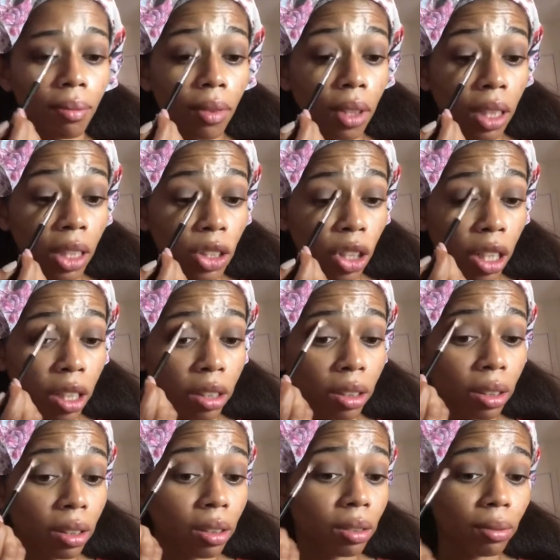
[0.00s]
the
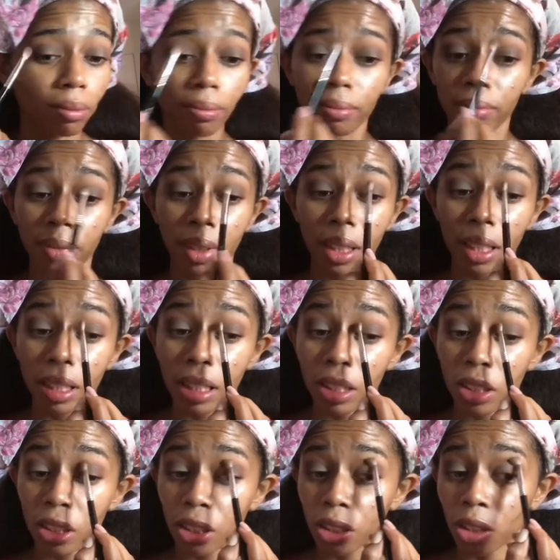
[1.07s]
hitchhiker, because he's
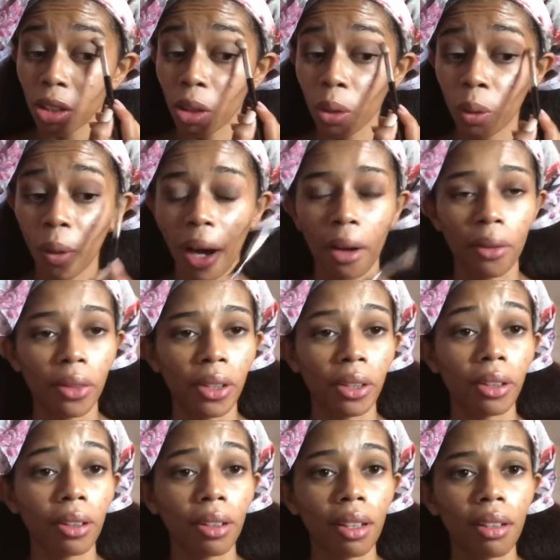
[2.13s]
just so out
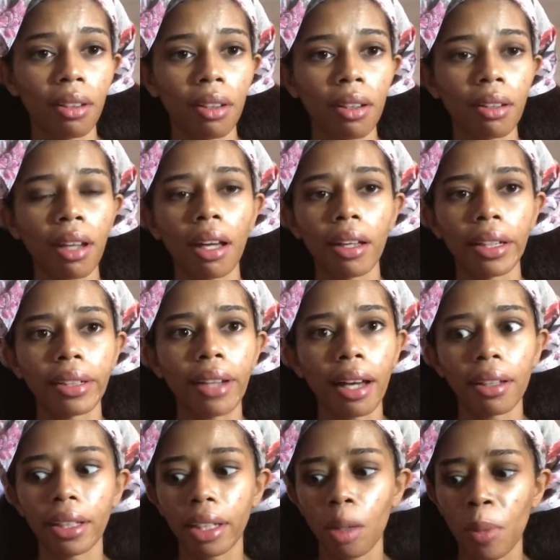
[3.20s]
there.
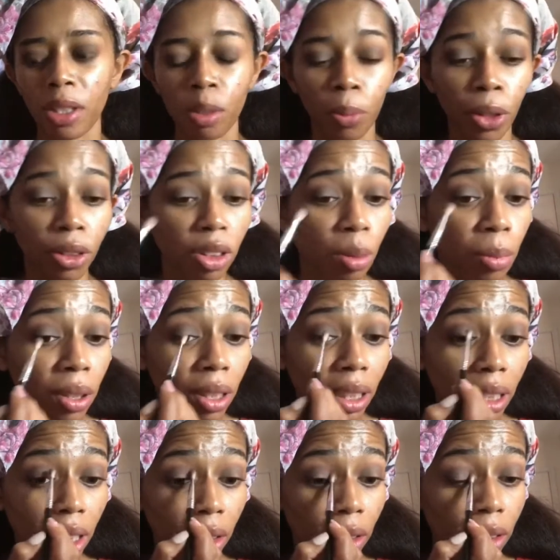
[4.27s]
Not like him as a person, but
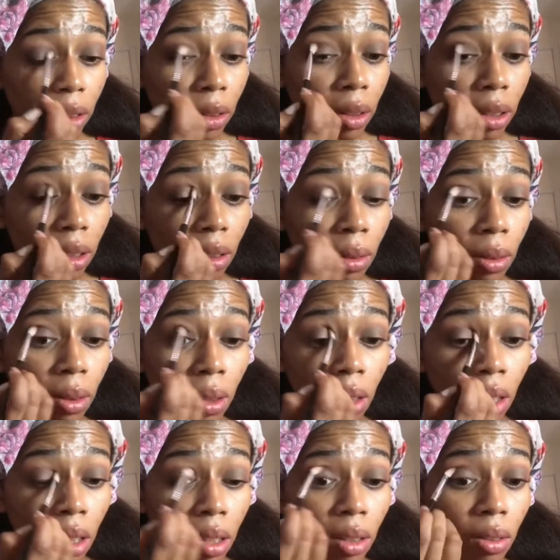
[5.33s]
his character.
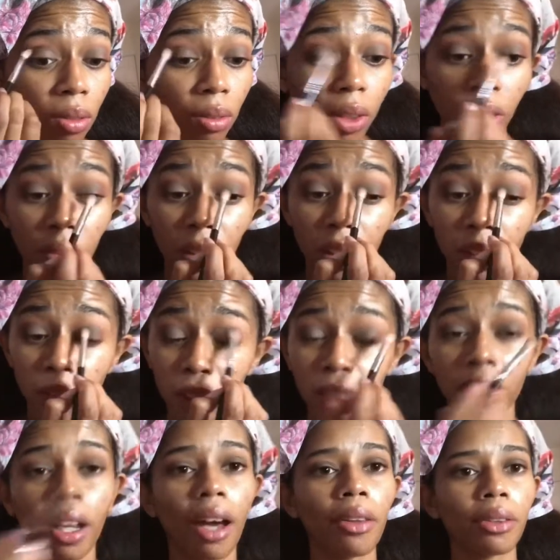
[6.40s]
Very, very
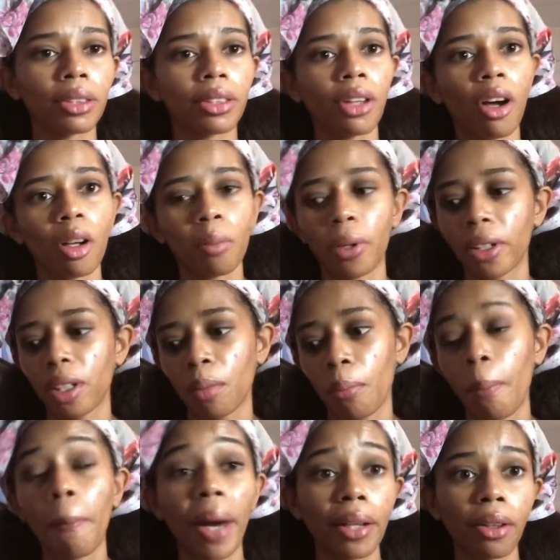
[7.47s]
interesting. Now there's a dog barking.
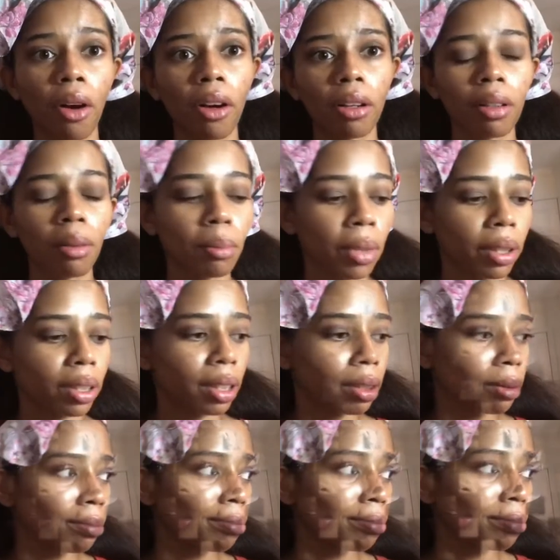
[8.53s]
My dog
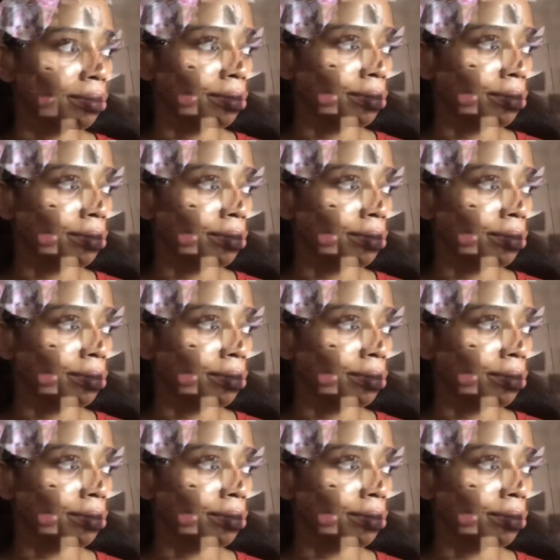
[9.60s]
barking. Okay, at